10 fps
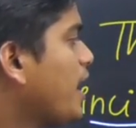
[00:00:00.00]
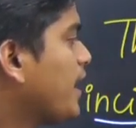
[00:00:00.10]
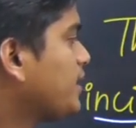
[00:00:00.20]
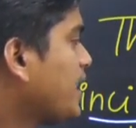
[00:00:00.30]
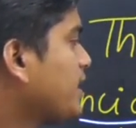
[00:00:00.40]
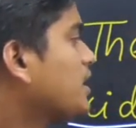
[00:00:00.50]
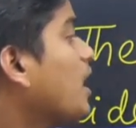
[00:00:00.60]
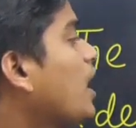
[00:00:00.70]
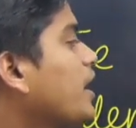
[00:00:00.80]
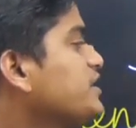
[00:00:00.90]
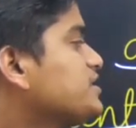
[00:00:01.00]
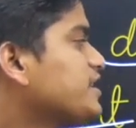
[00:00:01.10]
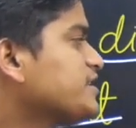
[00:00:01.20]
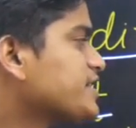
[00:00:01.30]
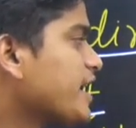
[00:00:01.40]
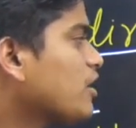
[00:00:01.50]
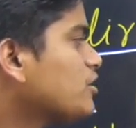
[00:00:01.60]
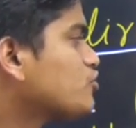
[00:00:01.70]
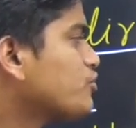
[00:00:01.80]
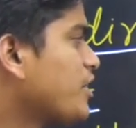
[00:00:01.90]
and that incidence angle
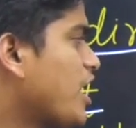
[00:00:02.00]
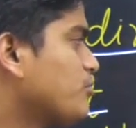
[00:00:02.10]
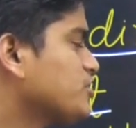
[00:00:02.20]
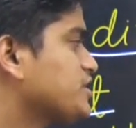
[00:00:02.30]
should be how much?